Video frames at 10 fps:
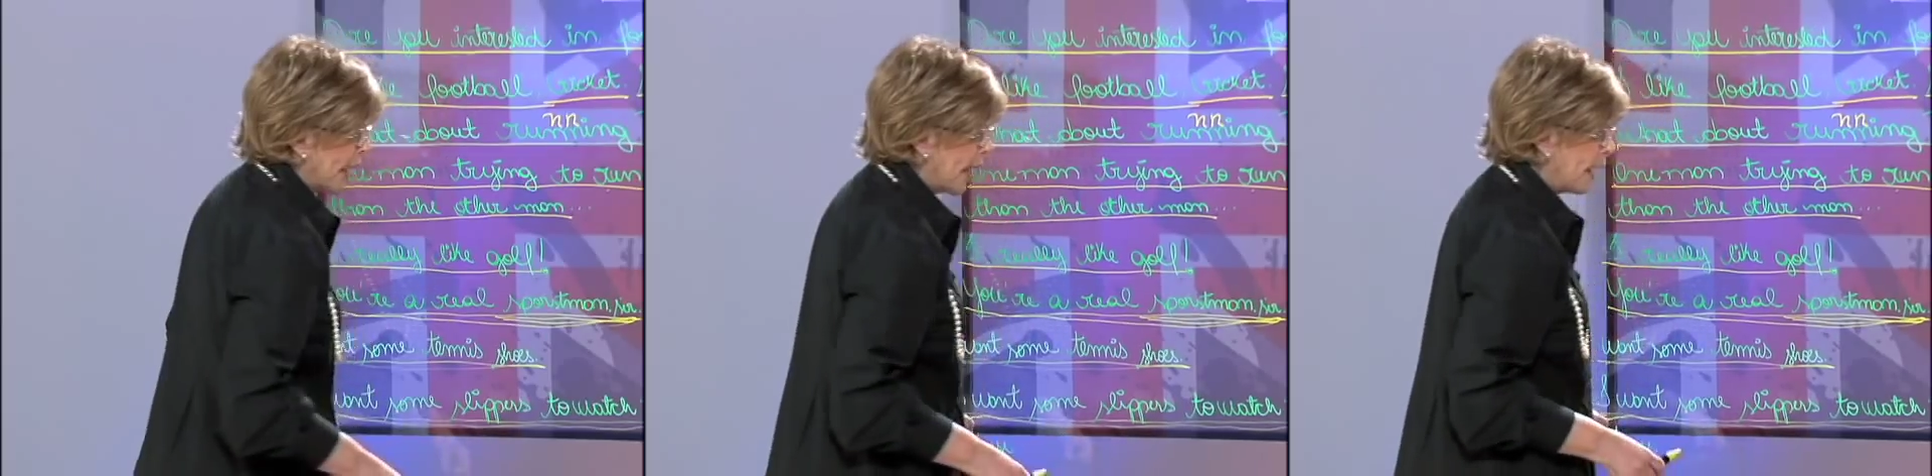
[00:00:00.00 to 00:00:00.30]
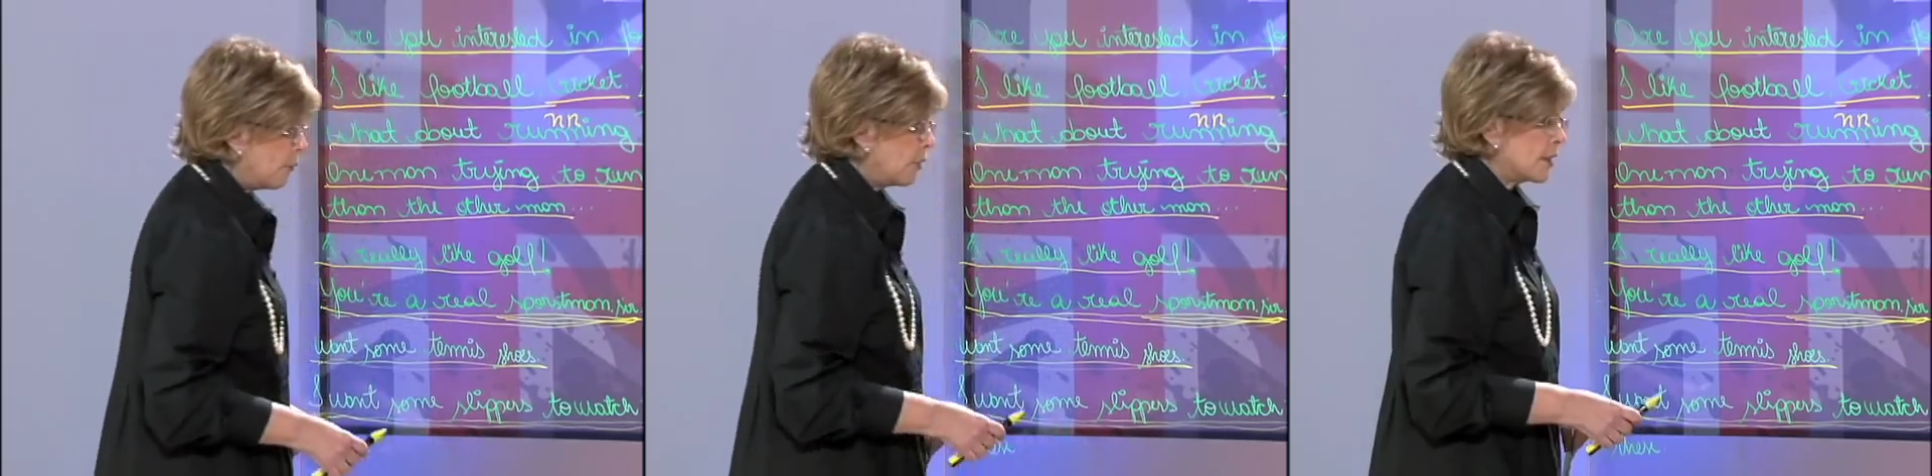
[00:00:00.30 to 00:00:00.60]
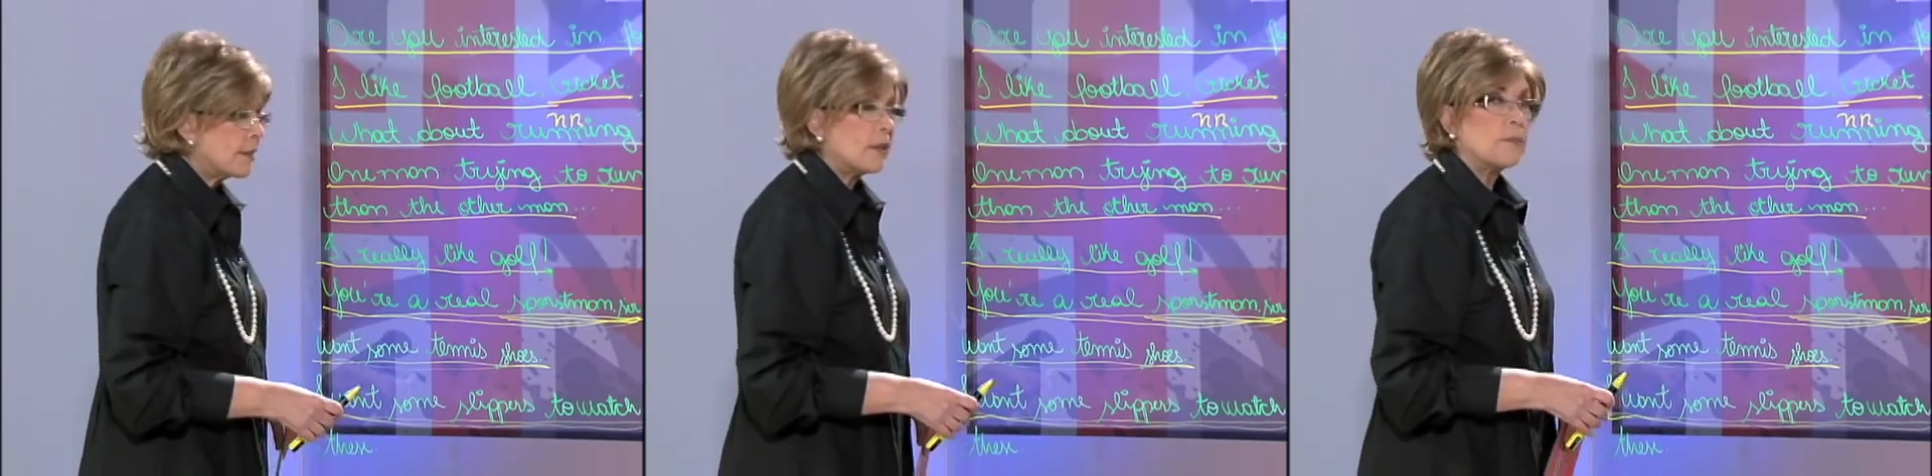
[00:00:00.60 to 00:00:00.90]
I
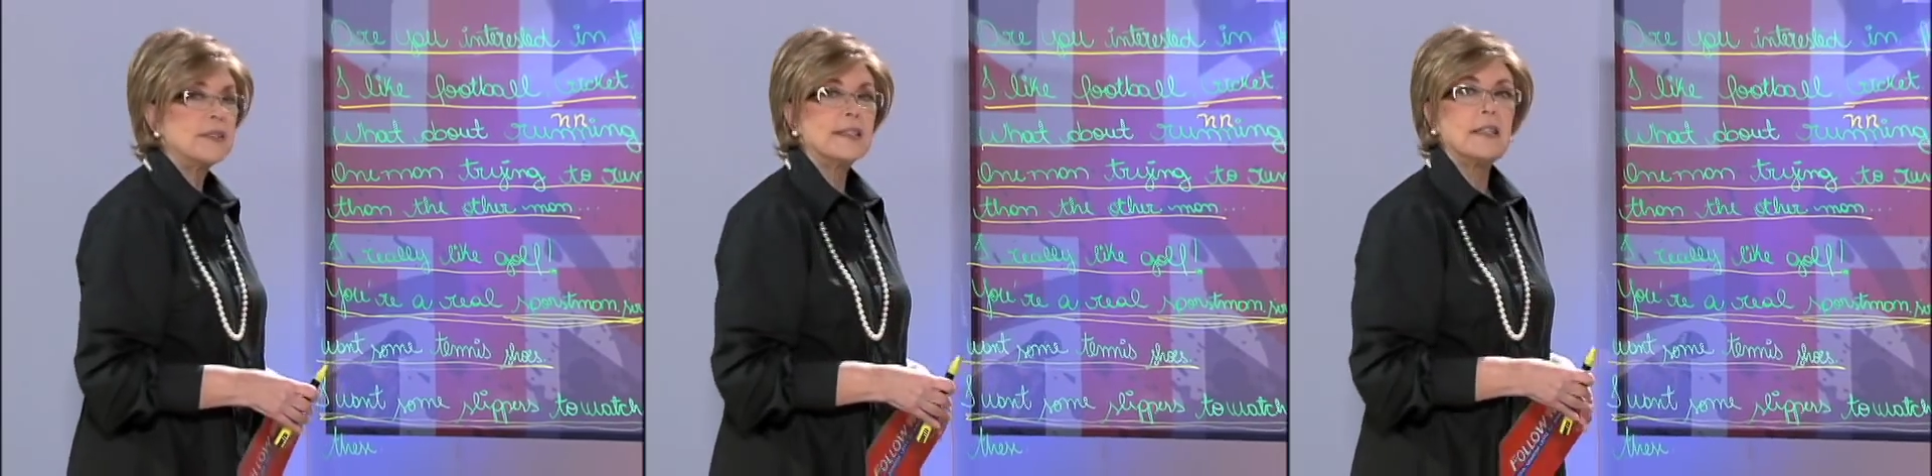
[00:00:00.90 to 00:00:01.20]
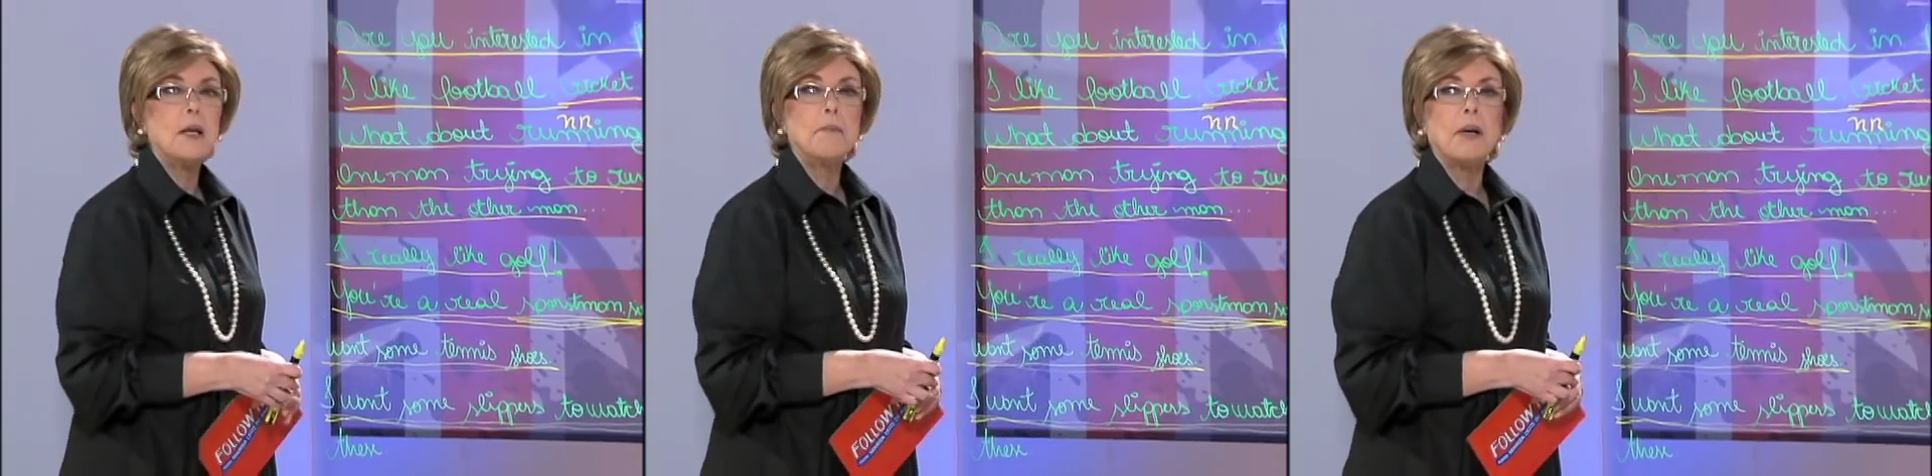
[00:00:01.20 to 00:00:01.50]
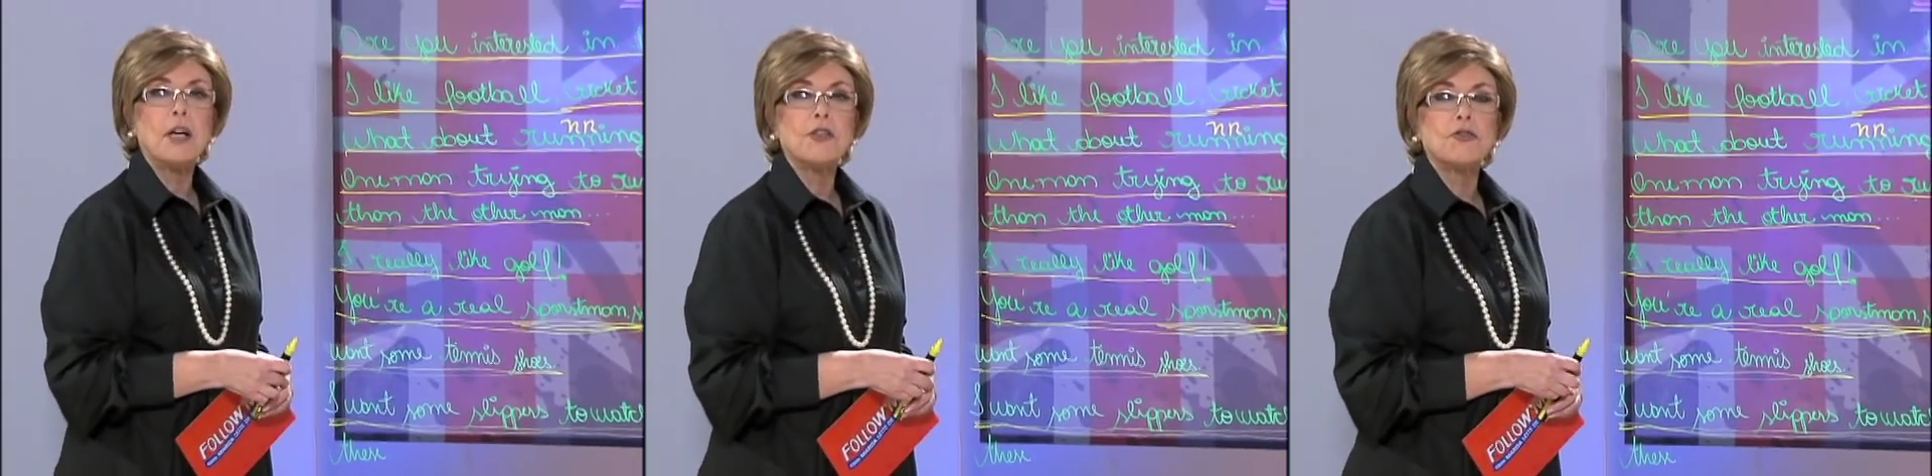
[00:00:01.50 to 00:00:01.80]
want some
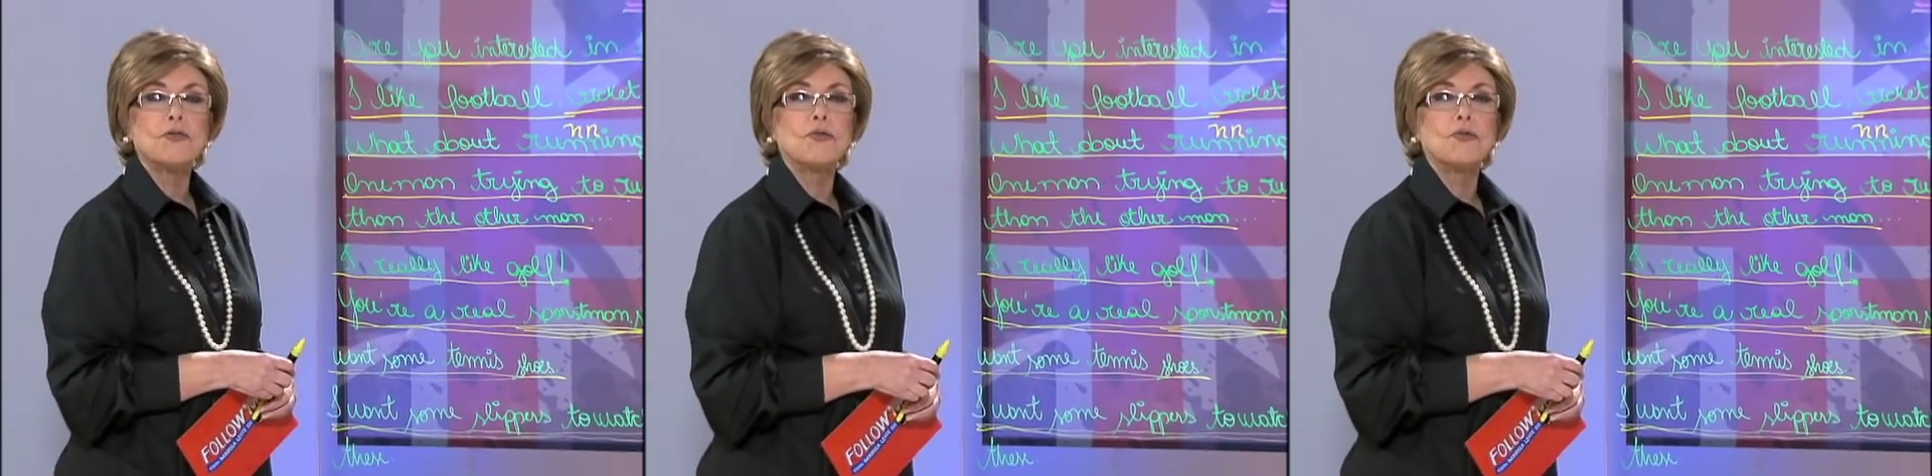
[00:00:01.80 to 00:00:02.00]
slippers